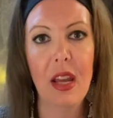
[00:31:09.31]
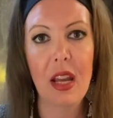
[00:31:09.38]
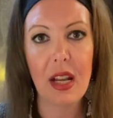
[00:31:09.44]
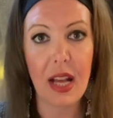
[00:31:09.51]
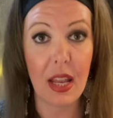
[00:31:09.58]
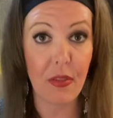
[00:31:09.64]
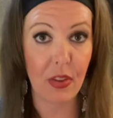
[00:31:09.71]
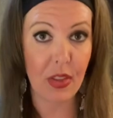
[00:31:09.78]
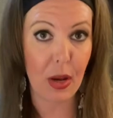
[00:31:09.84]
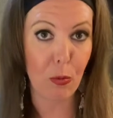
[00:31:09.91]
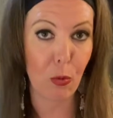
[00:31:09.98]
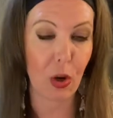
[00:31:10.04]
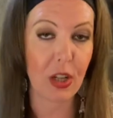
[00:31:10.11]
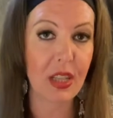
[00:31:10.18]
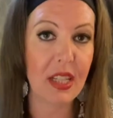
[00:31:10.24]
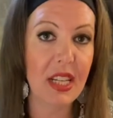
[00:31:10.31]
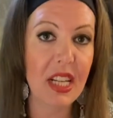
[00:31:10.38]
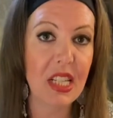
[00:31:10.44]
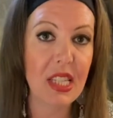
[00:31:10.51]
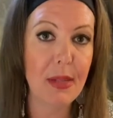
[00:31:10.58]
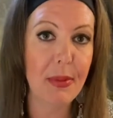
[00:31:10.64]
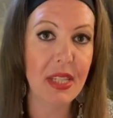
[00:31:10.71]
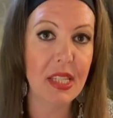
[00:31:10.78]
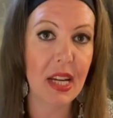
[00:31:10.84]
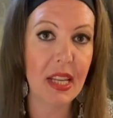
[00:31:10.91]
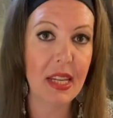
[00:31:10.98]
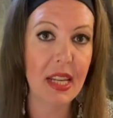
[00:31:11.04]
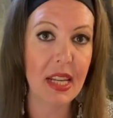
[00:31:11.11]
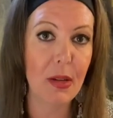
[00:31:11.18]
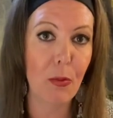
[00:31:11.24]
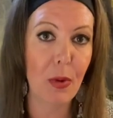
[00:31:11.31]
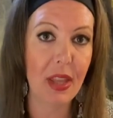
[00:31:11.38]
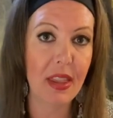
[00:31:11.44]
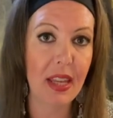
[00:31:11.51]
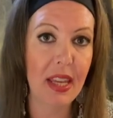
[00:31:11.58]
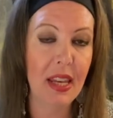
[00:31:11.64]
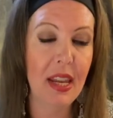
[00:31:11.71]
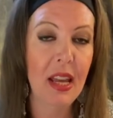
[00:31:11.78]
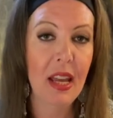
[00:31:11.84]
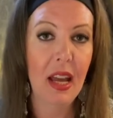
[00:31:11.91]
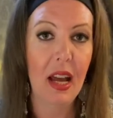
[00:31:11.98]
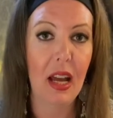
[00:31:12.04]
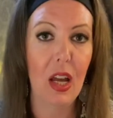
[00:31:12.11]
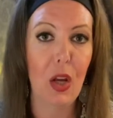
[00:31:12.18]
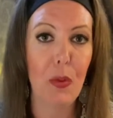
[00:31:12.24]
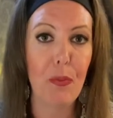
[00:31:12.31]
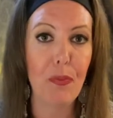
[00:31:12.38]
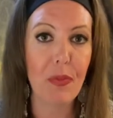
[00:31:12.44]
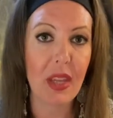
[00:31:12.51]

kind of on that work that needs to be done within um,